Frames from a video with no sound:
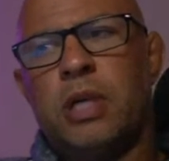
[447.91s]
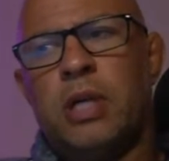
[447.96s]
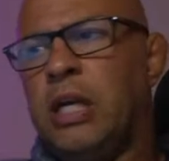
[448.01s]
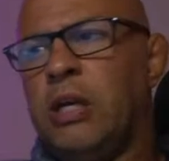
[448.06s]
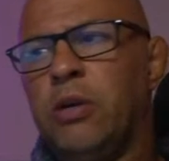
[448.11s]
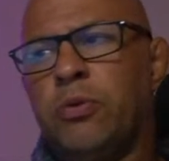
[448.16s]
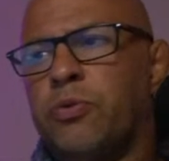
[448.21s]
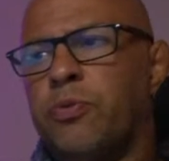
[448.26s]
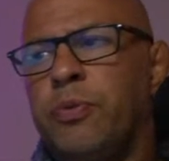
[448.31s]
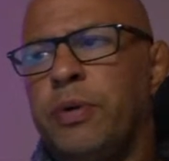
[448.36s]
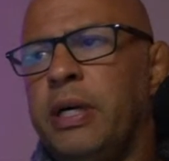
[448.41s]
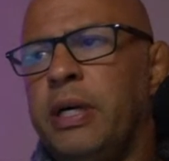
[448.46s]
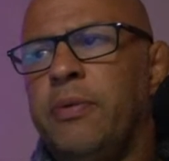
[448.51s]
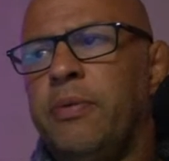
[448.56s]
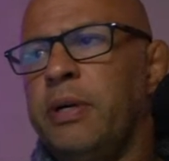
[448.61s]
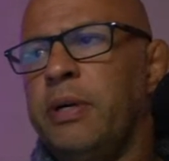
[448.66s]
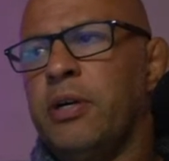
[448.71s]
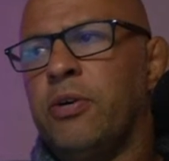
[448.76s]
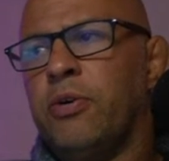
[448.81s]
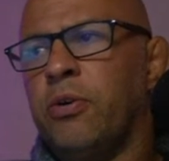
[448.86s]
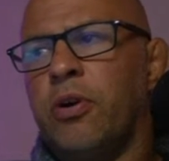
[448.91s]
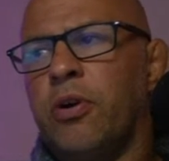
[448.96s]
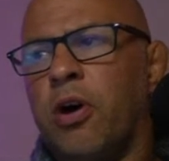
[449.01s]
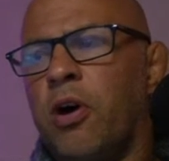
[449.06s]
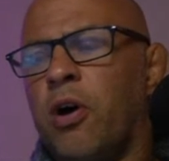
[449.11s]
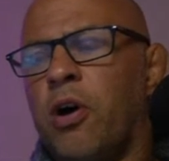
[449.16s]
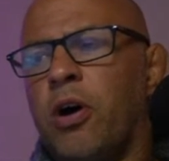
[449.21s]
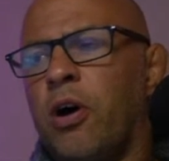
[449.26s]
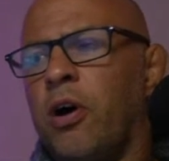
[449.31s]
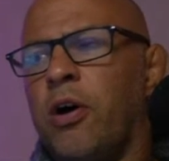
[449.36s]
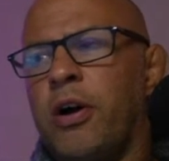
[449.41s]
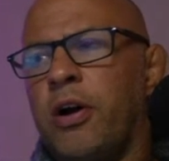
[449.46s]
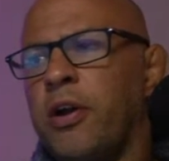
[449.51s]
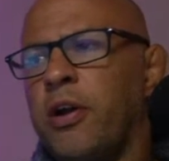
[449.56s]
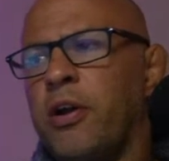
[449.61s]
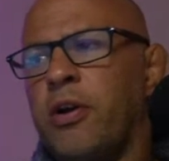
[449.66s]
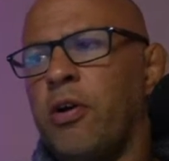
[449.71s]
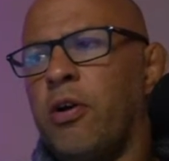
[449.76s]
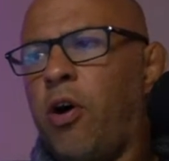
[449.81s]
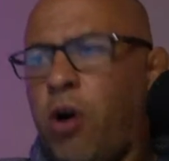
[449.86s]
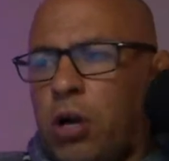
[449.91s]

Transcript: He looked really, really good. I don't know.